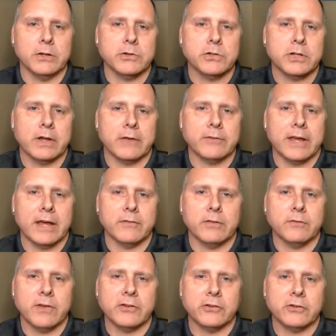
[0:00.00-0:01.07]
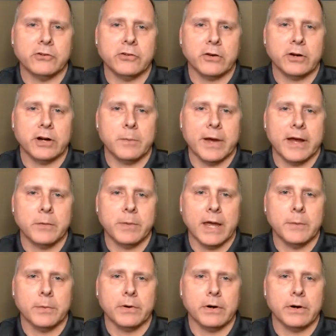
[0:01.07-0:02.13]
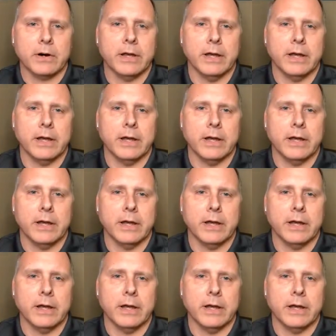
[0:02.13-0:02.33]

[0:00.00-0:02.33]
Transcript: You still have to have investors that are going to buy the paper.